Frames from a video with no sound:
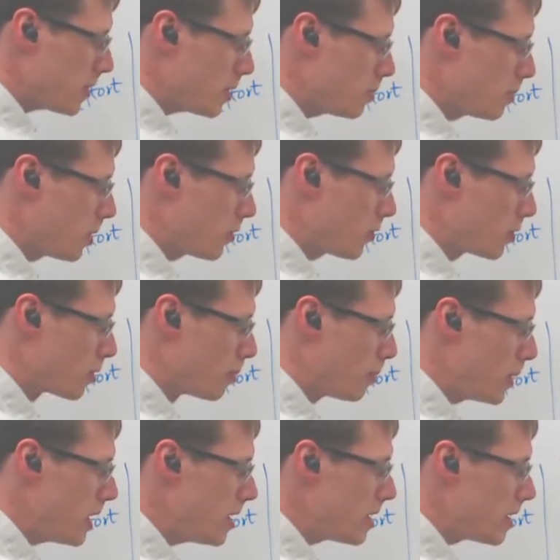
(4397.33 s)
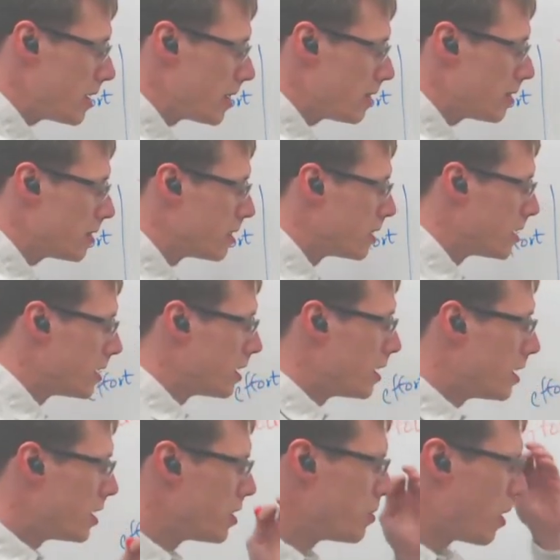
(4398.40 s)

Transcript: but for a B, you